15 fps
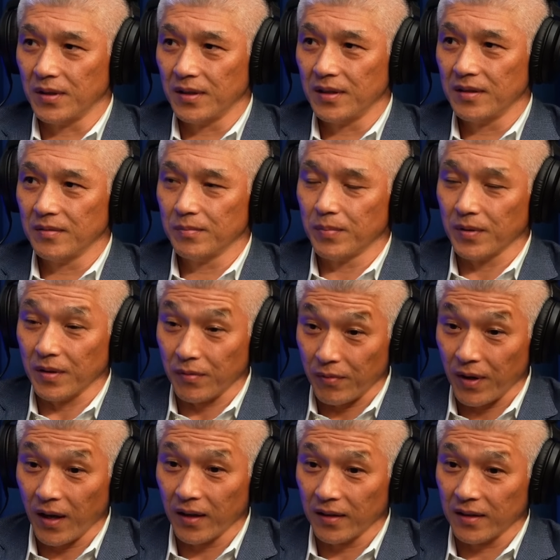did it. But in
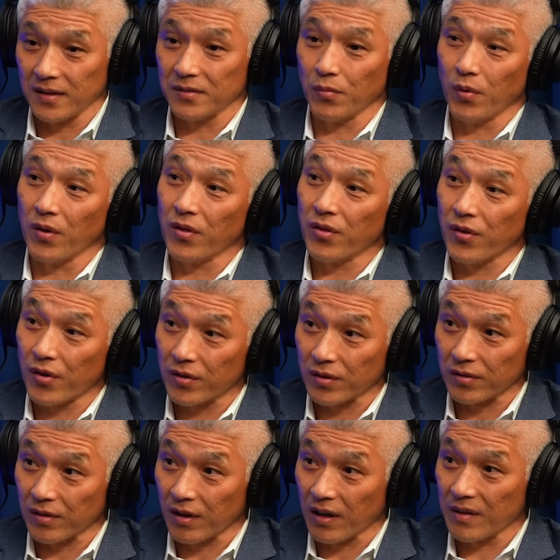reality, it's 1/3
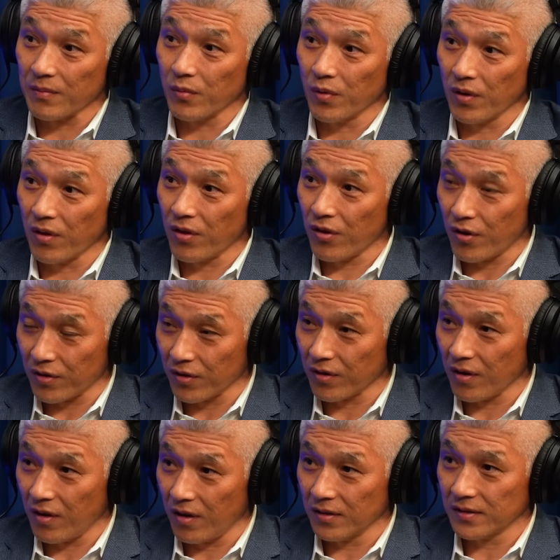the time, 1/3 the
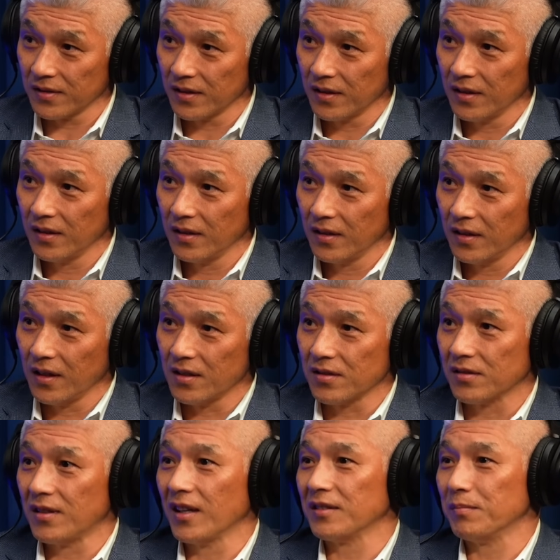cost. It
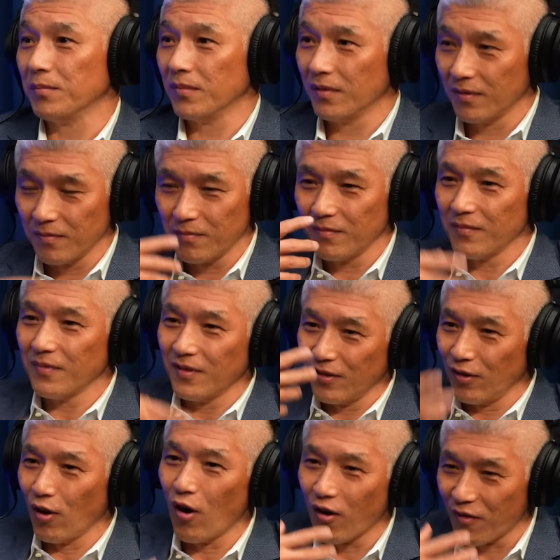just takes
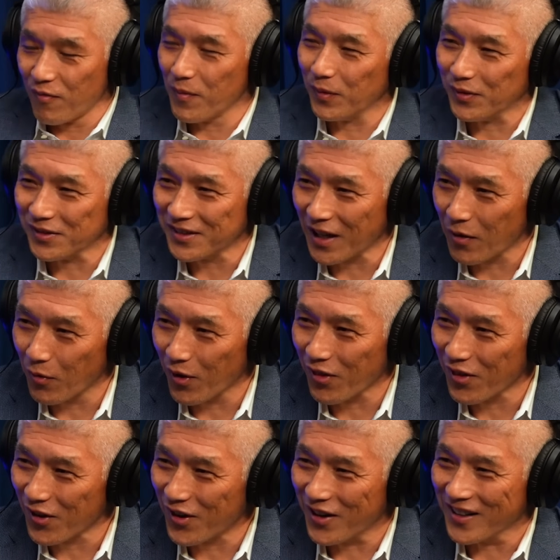longer for me to say
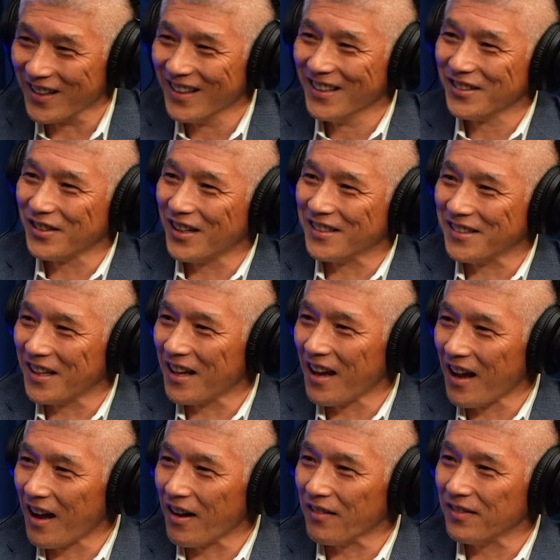1/3, so I say
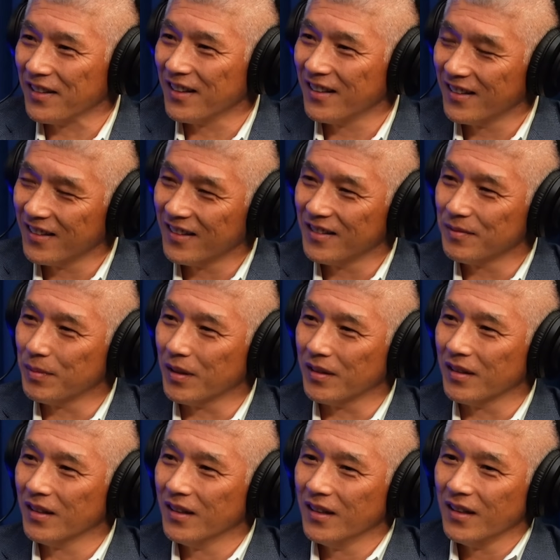half. But
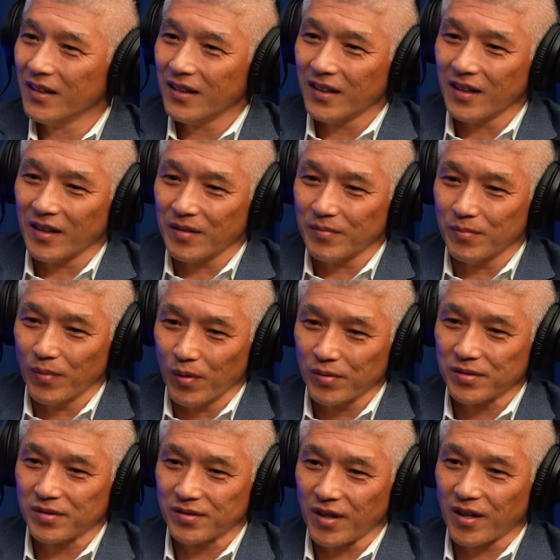
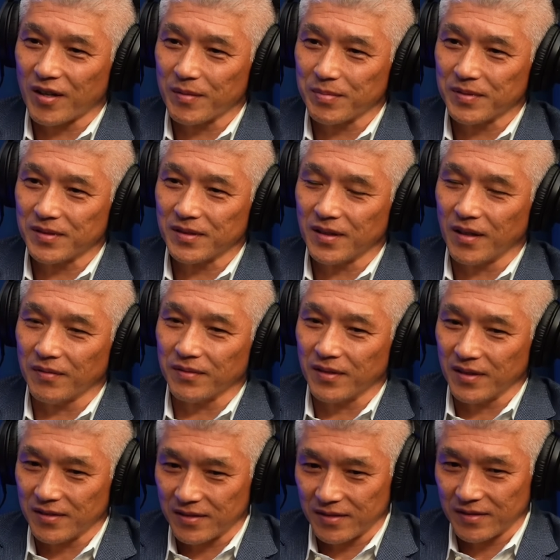most startups of
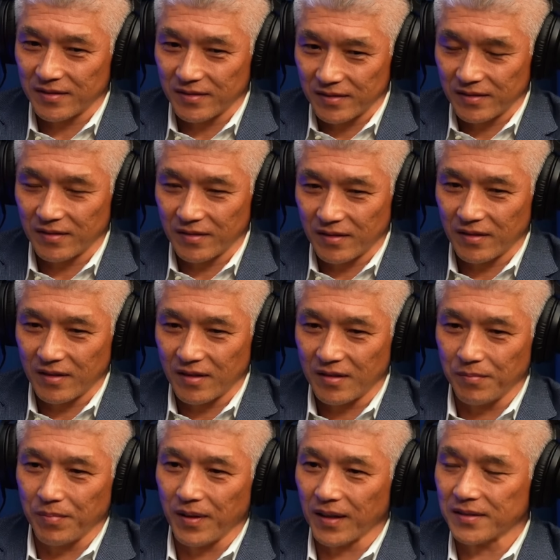this
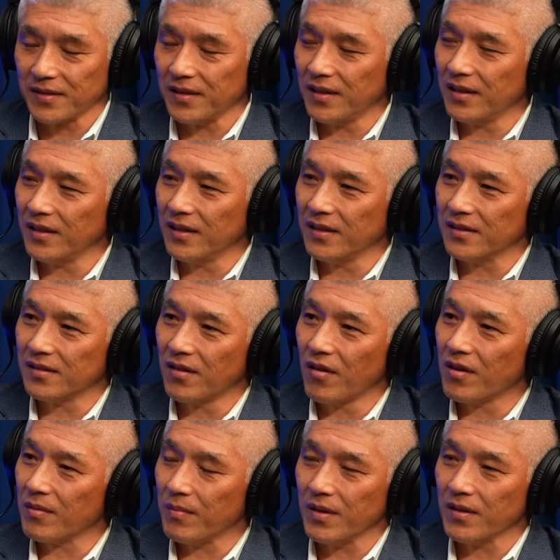complexity is
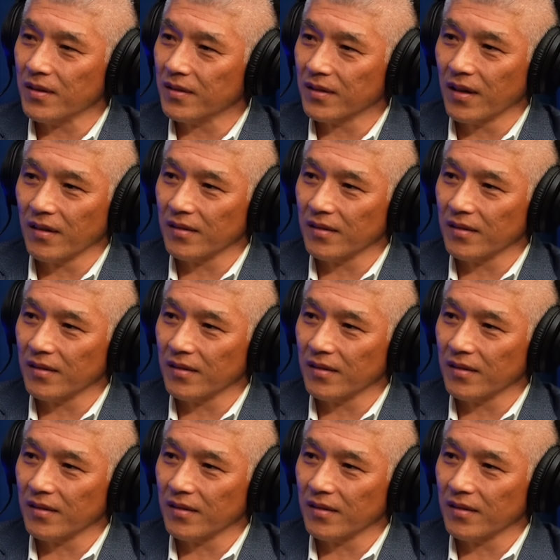$30 million